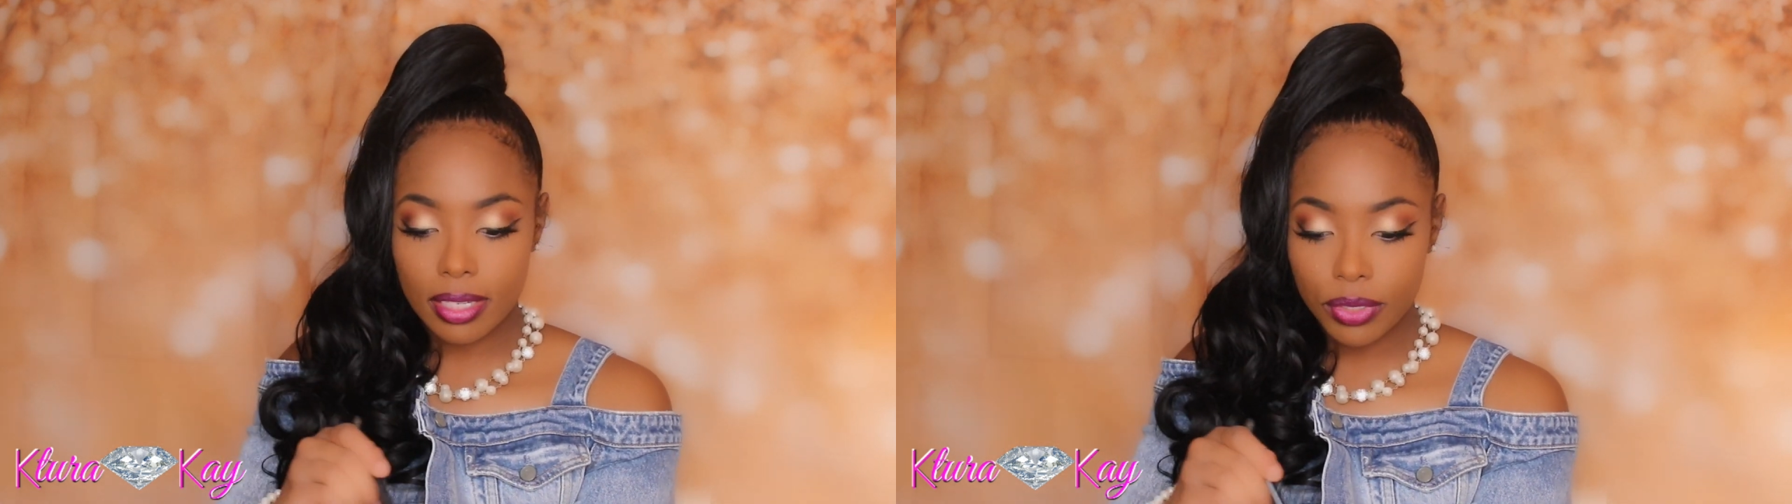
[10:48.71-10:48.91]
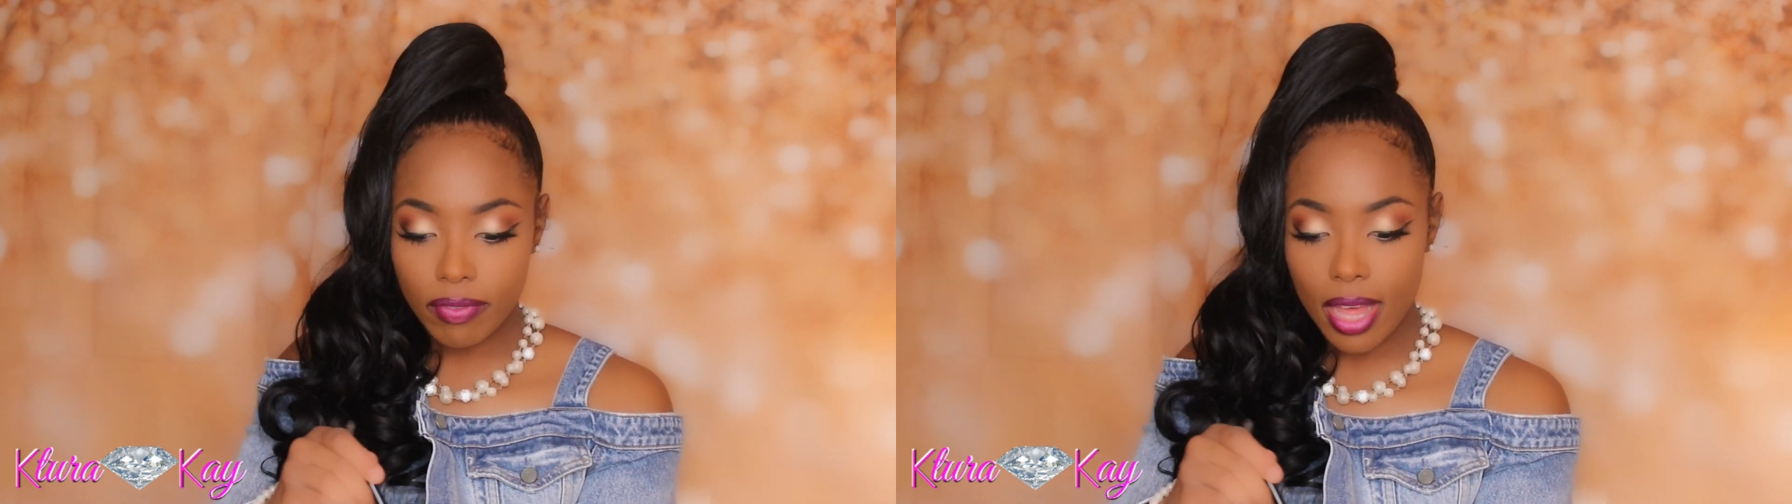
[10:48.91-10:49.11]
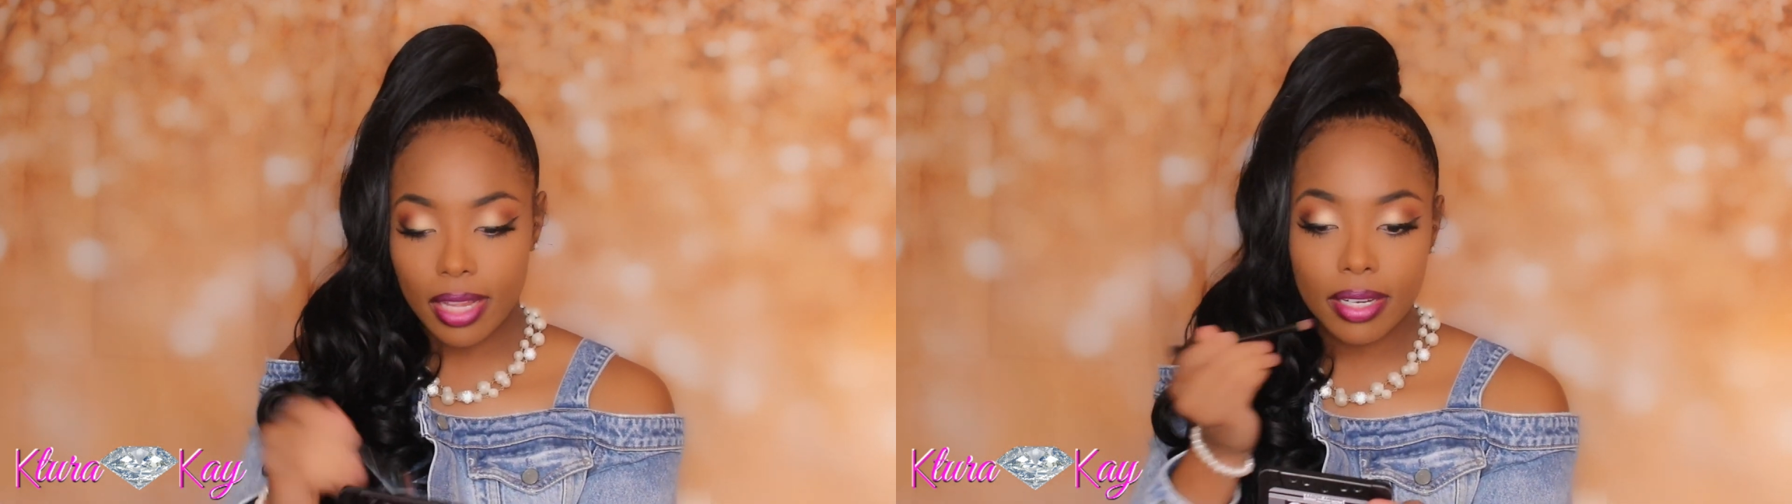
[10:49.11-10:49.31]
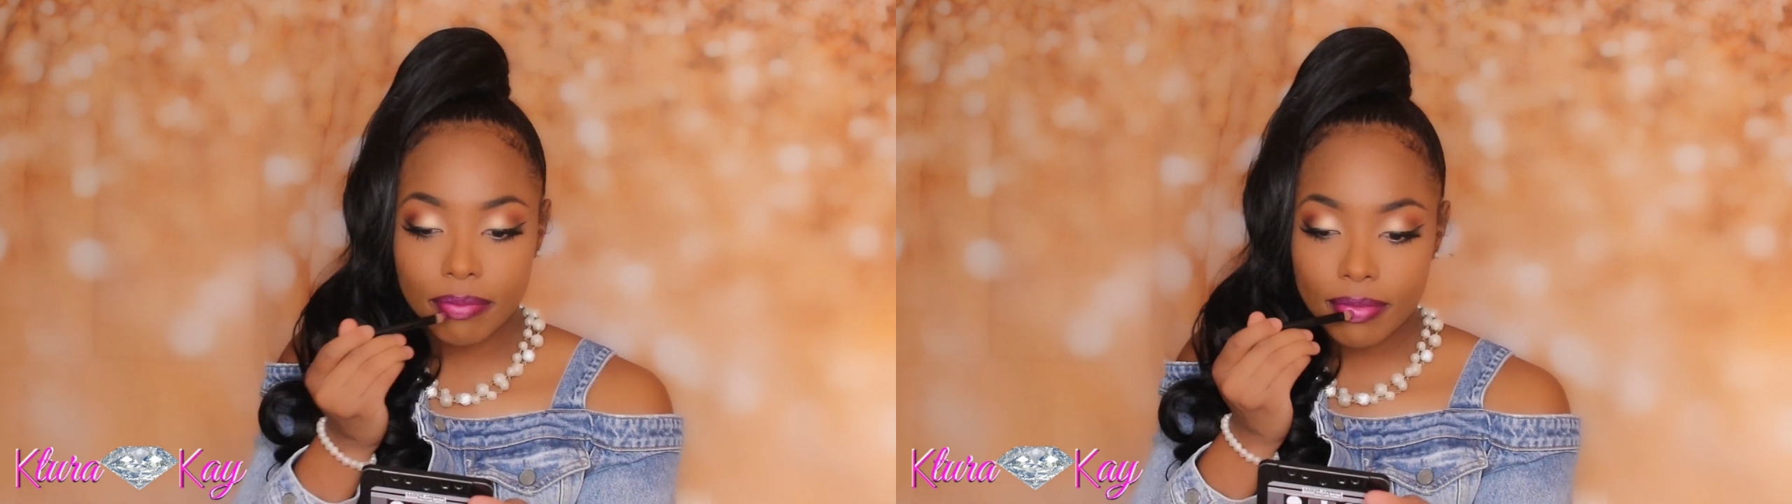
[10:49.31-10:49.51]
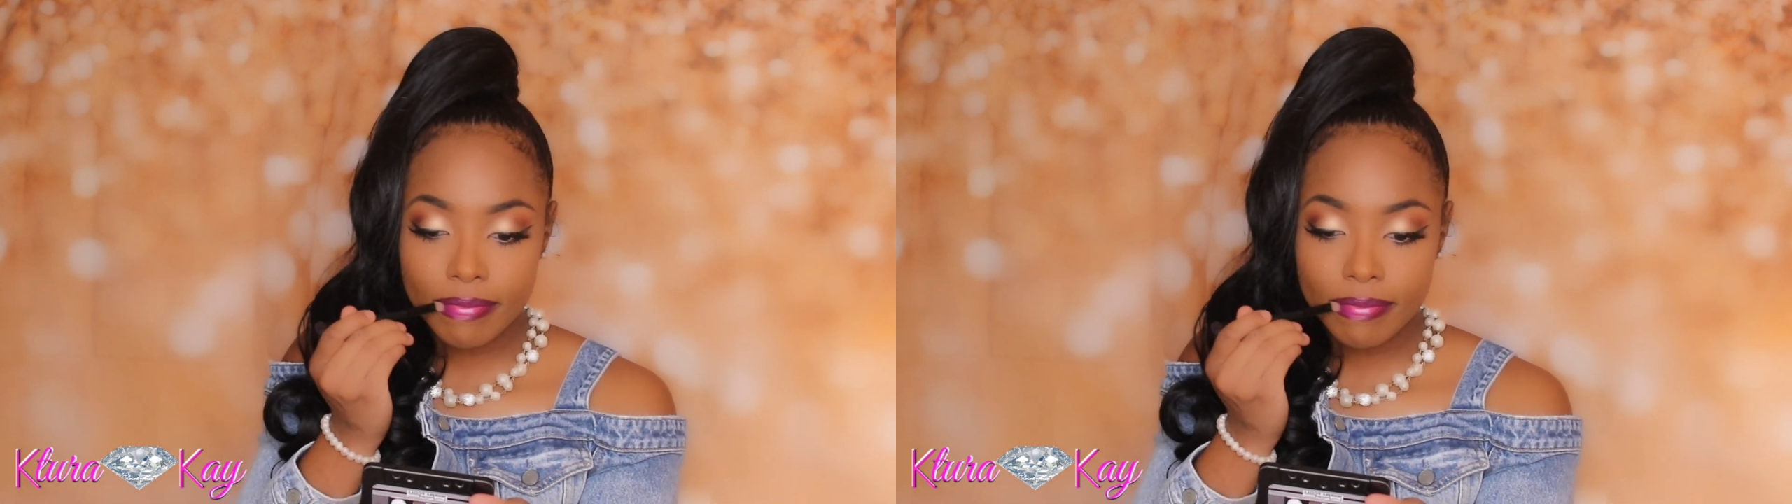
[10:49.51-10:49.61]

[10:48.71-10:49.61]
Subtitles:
I'm doing Violetta.